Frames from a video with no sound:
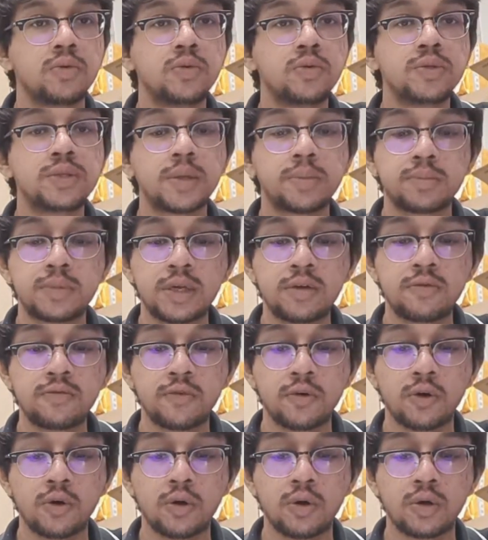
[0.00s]
do something
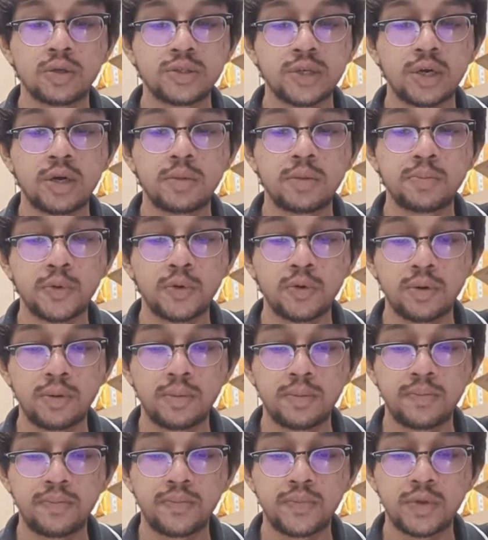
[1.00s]
for Charanpur.
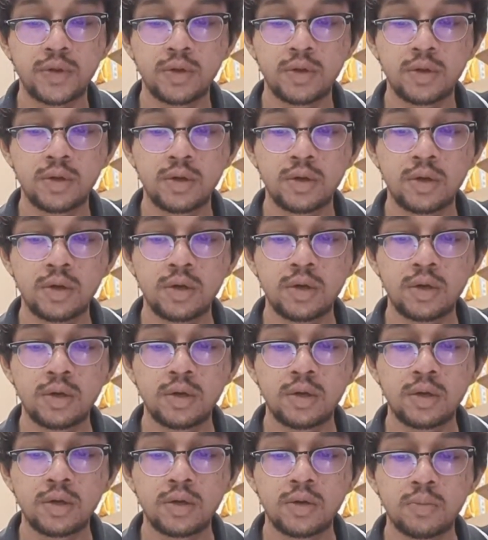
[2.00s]

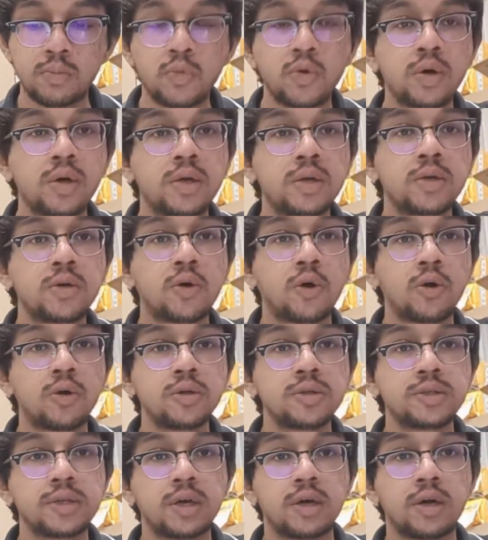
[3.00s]
Mohan calls